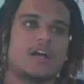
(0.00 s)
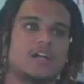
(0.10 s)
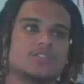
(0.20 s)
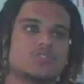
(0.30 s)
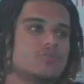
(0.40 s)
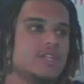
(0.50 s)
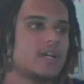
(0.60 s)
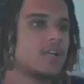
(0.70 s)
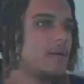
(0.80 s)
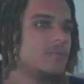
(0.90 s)
I just called
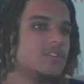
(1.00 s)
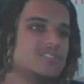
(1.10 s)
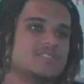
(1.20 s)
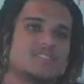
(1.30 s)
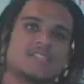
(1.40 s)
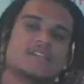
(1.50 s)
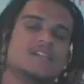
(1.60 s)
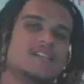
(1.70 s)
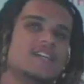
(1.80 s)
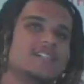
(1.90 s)
it Climate because
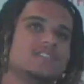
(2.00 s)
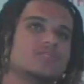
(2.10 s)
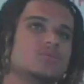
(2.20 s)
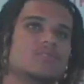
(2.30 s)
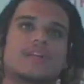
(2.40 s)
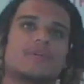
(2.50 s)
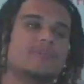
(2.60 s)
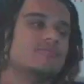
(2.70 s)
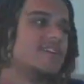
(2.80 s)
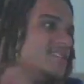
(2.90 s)
it's sort of like
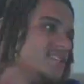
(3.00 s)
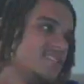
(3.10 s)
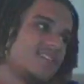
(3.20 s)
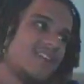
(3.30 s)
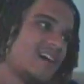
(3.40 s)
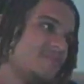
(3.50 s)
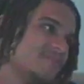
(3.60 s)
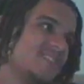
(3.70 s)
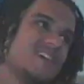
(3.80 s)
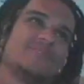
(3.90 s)
we're raising the
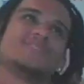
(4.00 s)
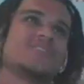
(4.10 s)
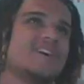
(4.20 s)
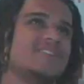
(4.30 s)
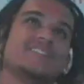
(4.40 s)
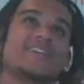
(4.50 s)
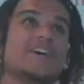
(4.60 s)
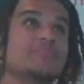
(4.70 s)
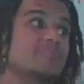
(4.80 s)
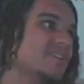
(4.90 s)
climate, like we're trying to
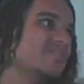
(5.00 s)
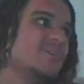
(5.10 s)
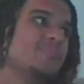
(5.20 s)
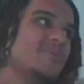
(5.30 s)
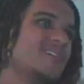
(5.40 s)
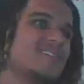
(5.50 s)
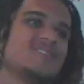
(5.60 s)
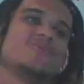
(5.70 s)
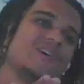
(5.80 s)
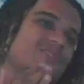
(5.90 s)
get bigger and better,
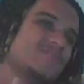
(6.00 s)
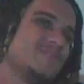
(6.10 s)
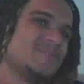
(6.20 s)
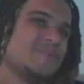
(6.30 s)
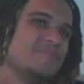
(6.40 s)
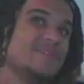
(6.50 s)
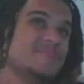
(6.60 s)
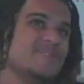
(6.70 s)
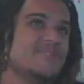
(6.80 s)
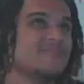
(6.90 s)
while
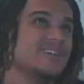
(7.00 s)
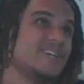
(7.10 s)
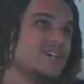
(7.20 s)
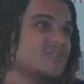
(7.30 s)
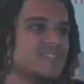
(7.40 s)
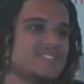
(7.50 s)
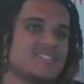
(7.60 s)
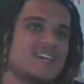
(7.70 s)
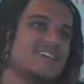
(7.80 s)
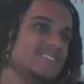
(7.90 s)
maybe you have a girl on the
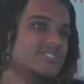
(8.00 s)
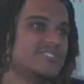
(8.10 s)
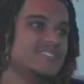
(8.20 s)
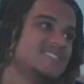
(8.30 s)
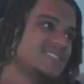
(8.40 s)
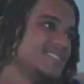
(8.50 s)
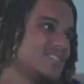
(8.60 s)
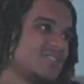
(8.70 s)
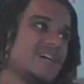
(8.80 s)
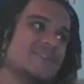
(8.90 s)
side and she's
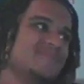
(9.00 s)
trying to...